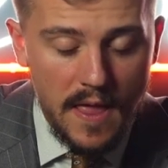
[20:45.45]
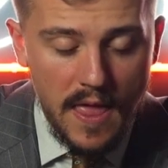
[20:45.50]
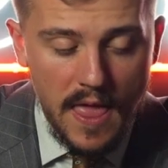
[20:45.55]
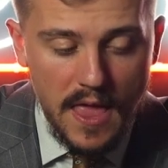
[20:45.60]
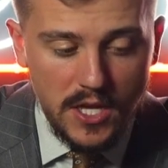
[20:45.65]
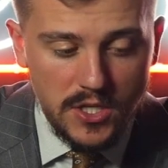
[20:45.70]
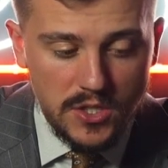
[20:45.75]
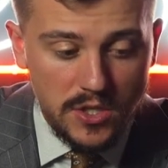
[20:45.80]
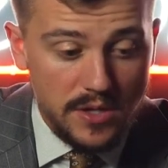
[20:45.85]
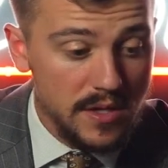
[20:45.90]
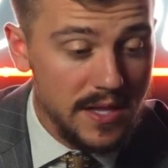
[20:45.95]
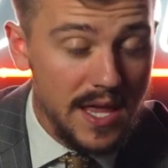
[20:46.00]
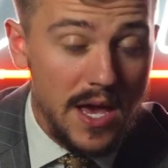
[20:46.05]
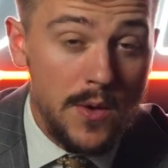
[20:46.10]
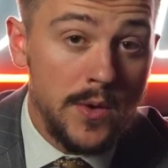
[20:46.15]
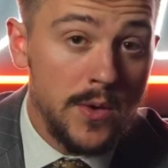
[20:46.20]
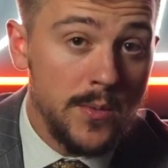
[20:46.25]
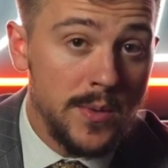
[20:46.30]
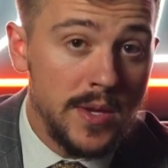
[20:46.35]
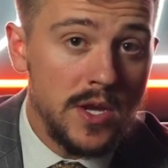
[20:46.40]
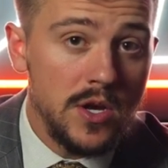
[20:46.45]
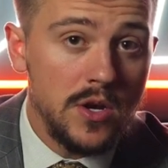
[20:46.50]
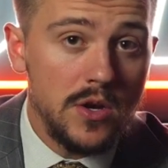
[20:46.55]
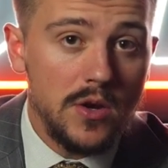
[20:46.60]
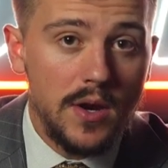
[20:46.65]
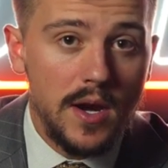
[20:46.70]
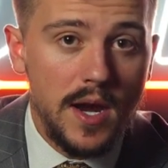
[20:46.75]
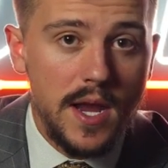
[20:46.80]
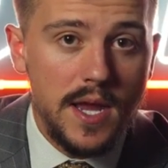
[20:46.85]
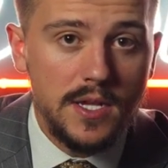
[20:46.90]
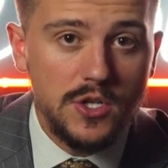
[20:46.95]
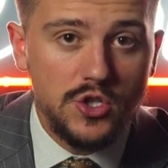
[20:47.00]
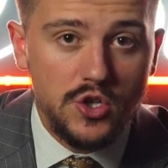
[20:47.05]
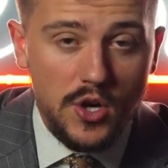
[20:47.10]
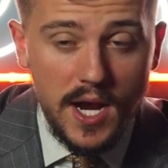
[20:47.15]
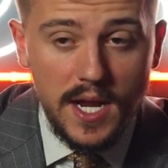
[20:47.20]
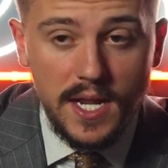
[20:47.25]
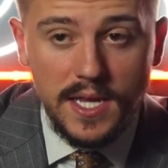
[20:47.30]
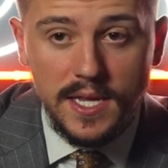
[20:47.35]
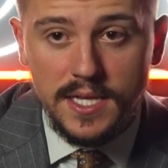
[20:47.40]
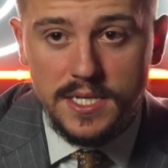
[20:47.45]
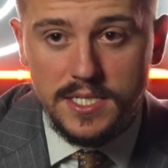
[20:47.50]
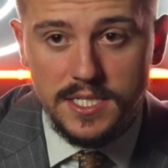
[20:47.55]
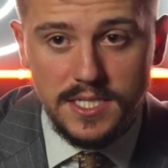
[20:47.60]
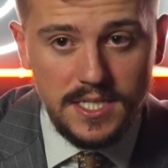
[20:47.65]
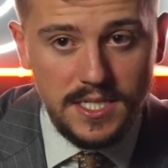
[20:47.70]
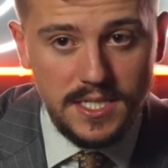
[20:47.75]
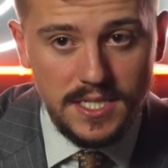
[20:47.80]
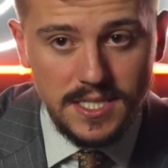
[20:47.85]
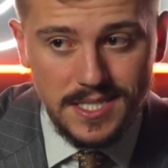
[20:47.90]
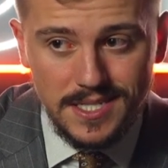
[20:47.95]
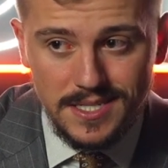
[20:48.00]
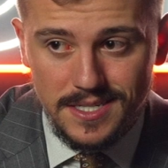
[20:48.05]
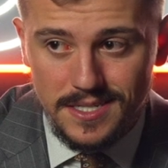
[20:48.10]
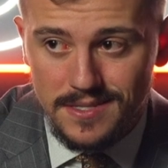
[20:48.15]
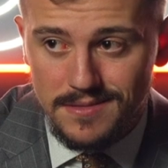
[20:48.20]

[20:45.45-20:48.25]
so then that way we can create training that's just